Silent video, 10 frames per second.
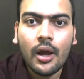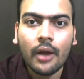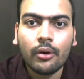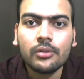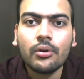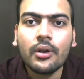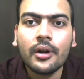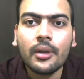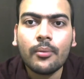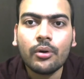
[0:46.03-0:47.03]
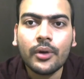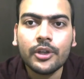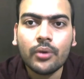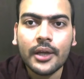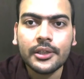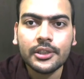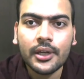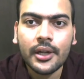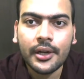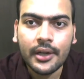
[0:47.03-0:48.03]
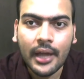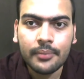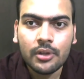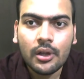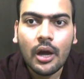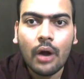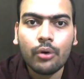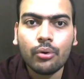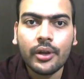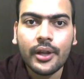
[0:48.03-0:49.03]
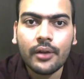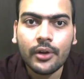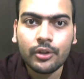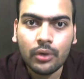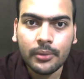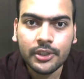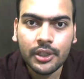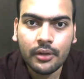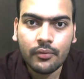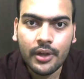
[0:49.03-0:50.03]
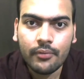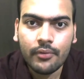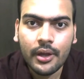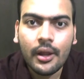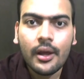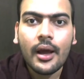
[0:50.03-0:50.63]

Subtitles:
I also learned about virtualization and its types, how to create virtual machine in VMware,